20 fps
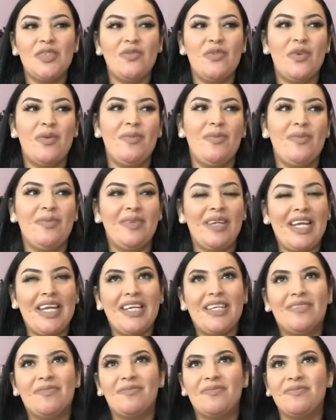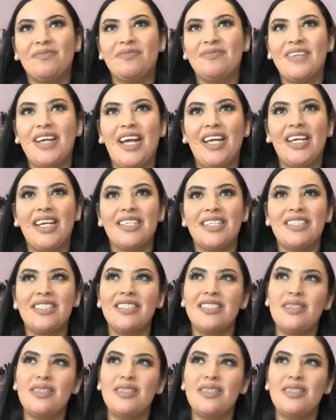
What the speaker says: for, like, I guess